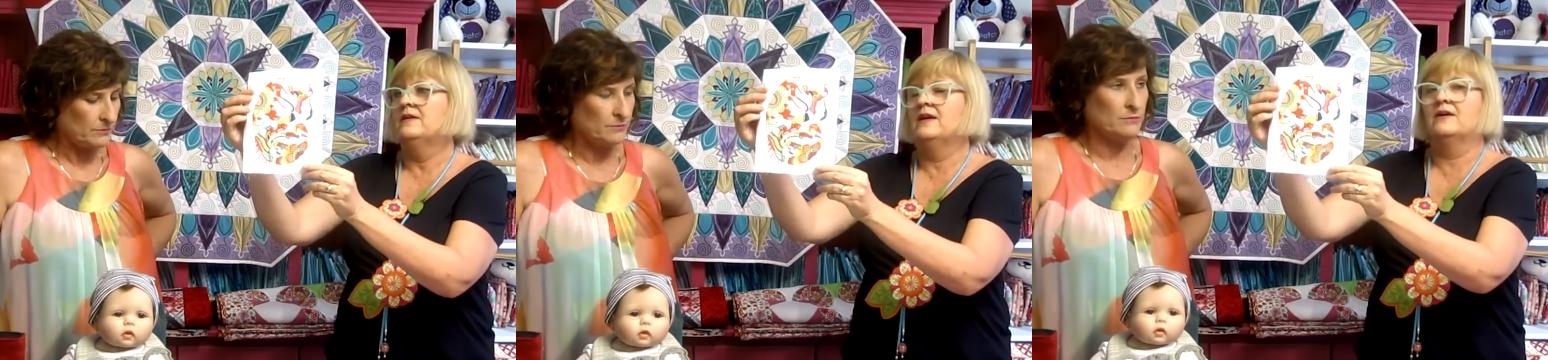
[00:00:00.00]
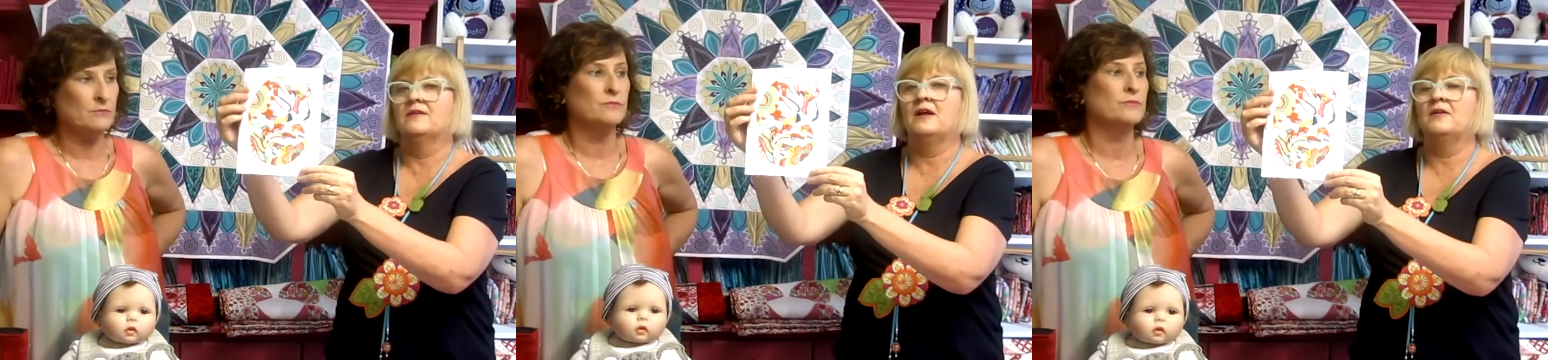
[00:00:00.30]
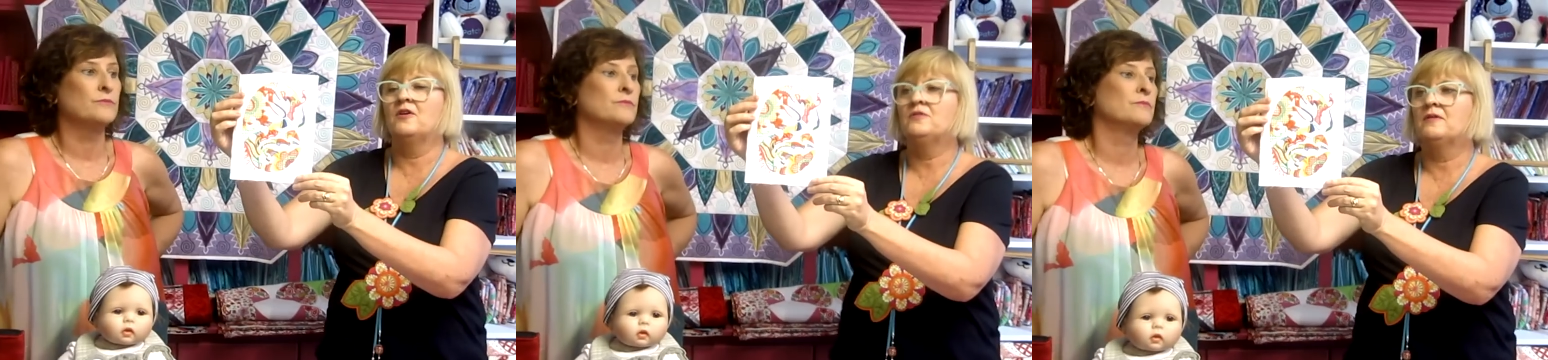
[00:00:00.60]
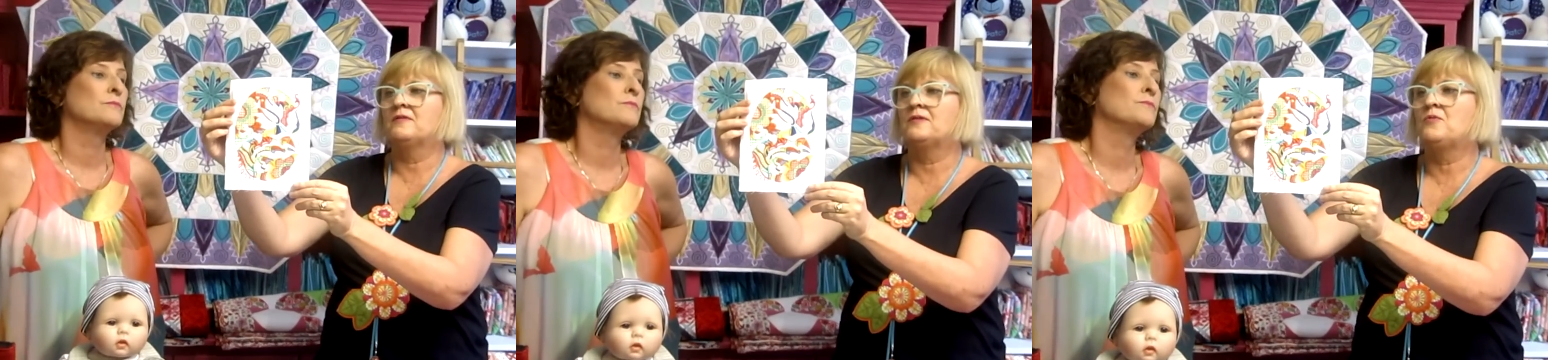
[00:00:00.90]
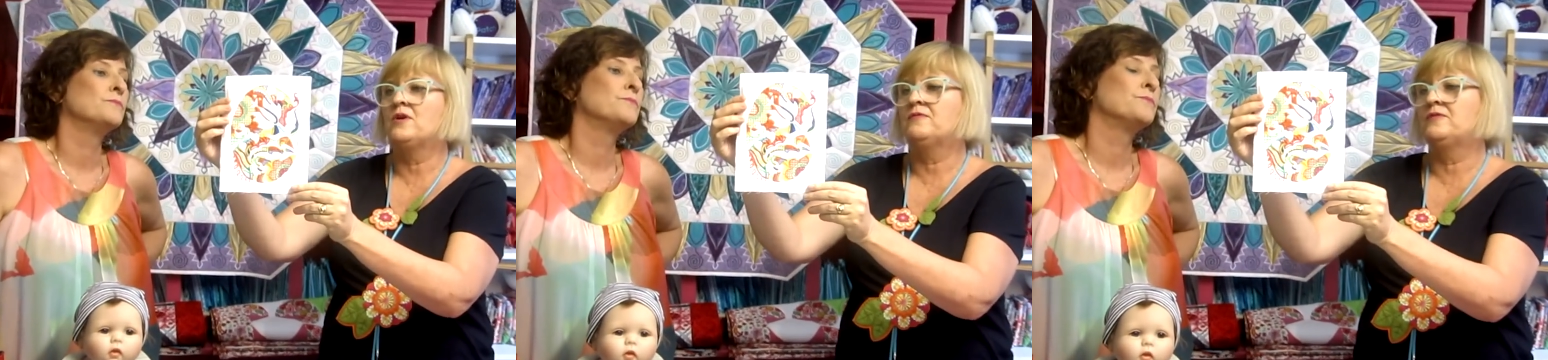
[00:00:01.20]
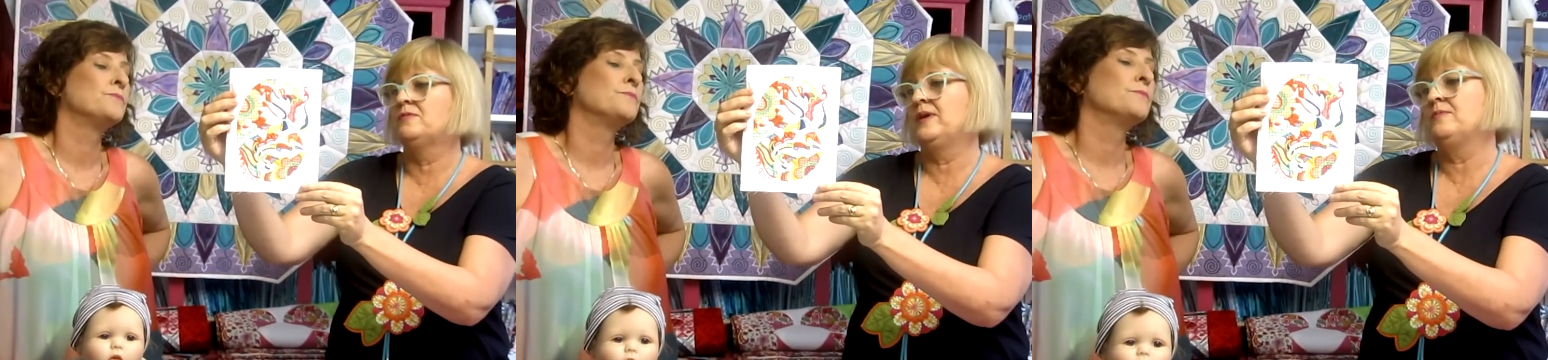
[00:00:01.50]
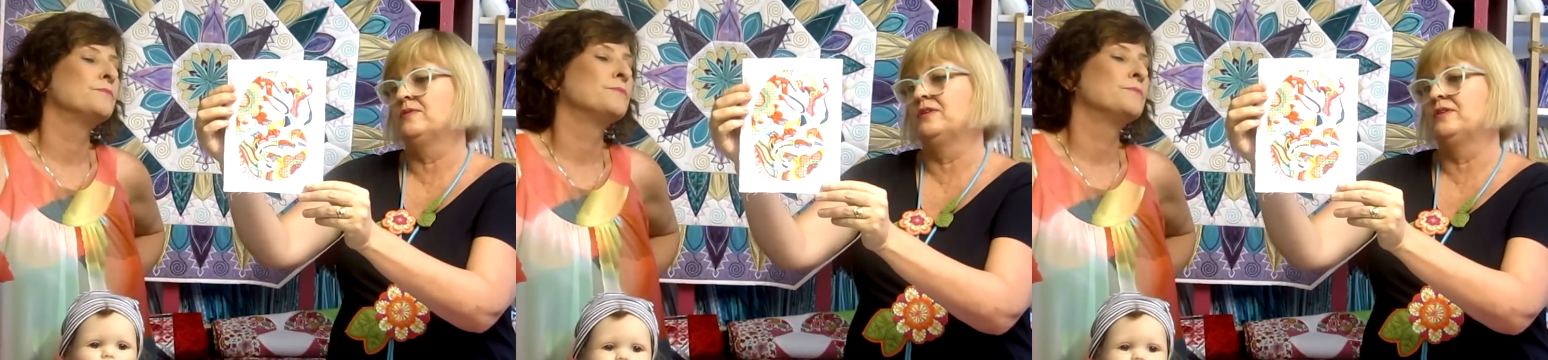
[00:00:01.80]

Speaker 1: Now, a lot of, quite a few people